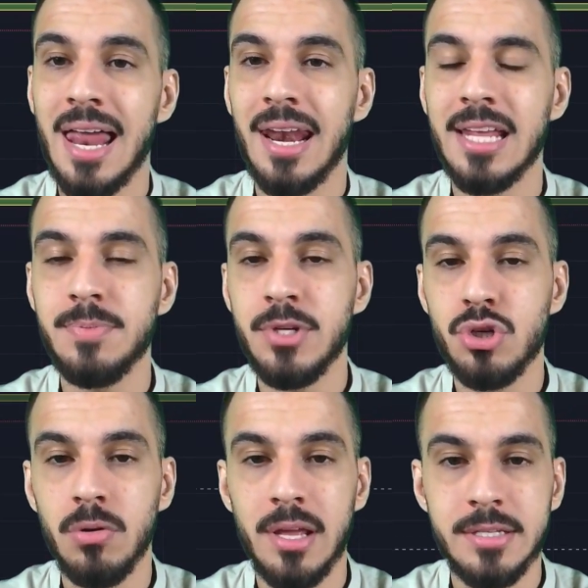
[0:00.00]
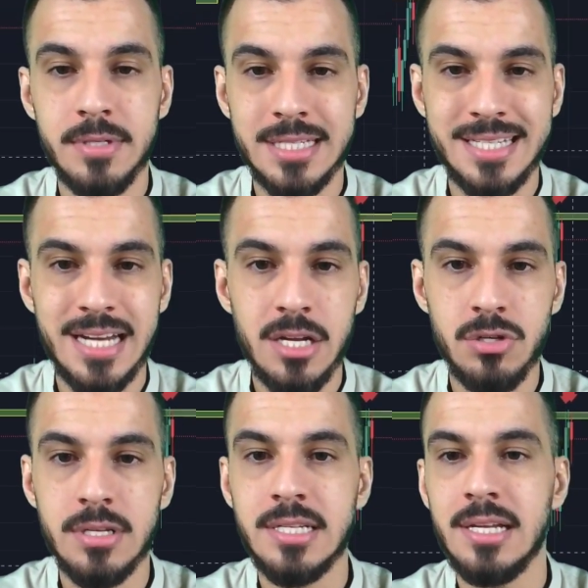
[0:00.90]
Let me show, let's change
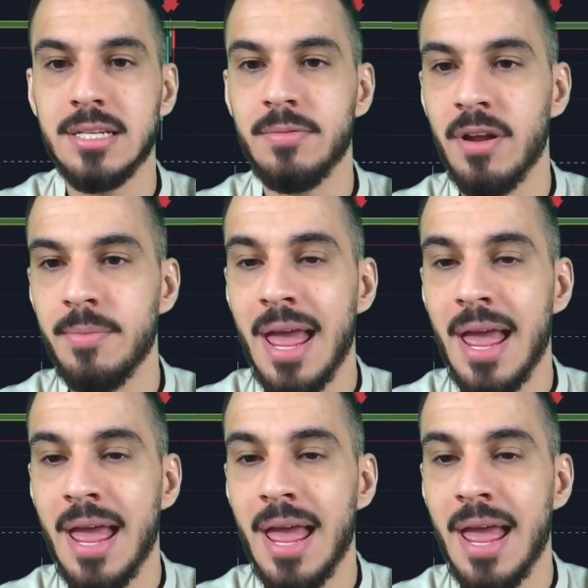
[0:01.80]
to the daily time frame,